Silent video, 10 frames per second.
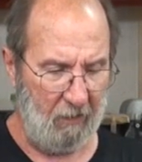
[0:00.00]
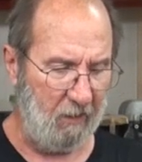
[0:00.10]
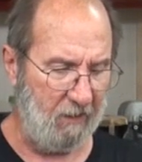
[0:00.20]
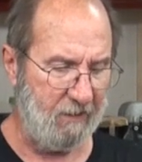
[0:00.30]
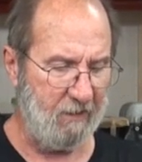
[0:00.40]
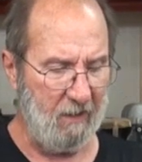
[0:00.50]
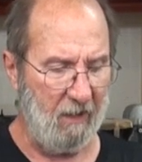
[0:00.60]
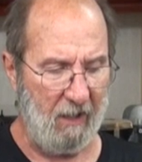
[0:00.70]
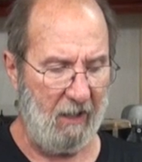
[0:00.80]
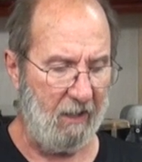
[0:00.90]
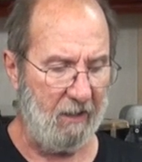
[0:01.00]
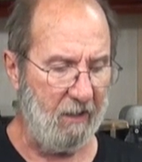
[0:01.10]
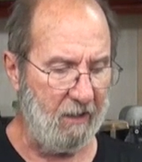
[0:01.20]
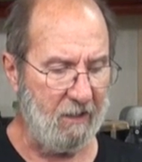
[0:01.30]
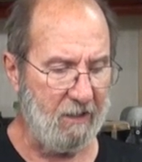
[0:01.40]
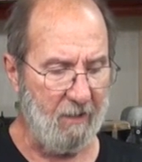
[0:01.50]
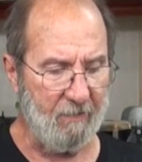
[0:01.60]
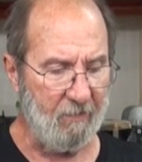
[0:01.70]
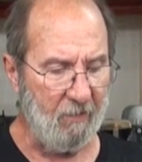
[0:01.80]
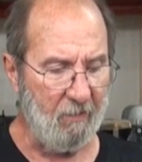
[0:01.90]
and I, and I had an
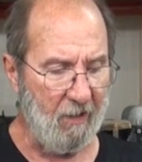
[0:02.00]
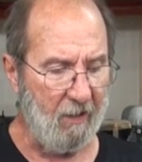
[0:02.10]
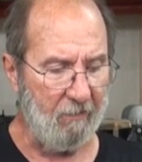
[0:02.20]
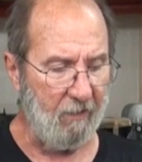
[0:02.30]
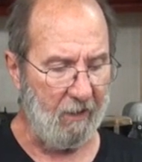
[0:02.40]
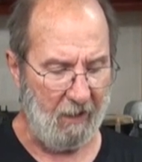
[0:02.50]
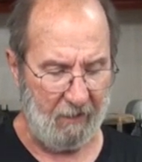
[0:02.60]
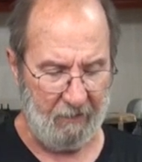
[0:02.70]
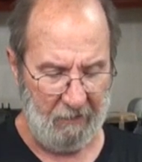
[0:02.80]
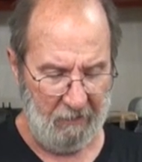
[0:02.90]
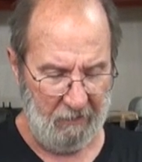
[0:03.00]
unacceptable amount of runout,